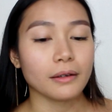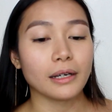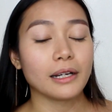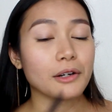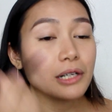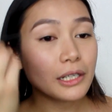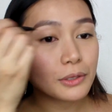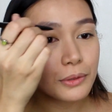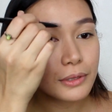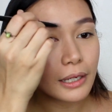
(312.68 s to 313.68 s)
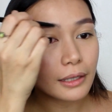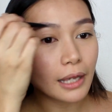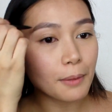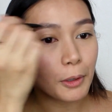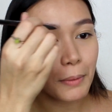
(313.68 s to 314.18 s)
And I really do take
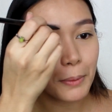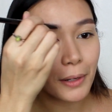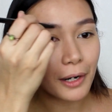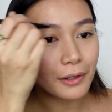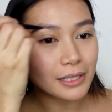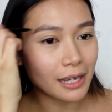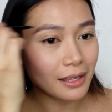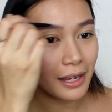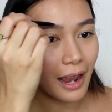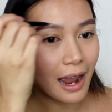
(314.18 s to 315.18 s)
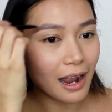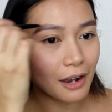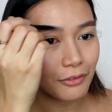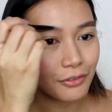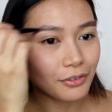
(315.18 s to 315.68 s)
time on my brows. I think
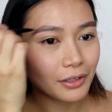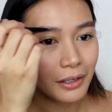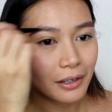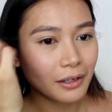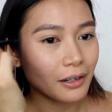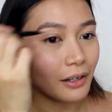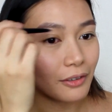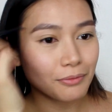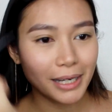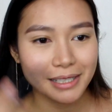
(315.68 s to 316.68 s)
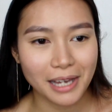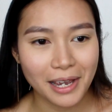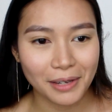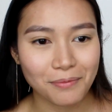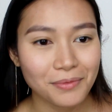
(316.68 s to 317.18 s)
half of my
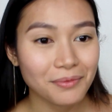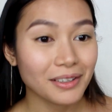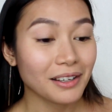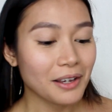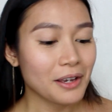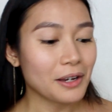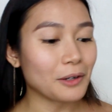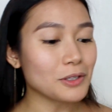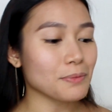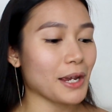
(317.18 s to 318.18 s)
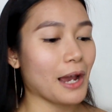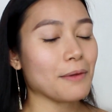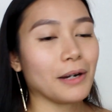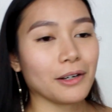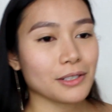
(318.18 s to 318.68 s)
time goes to my
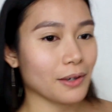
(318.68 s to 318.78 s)
eyebrows.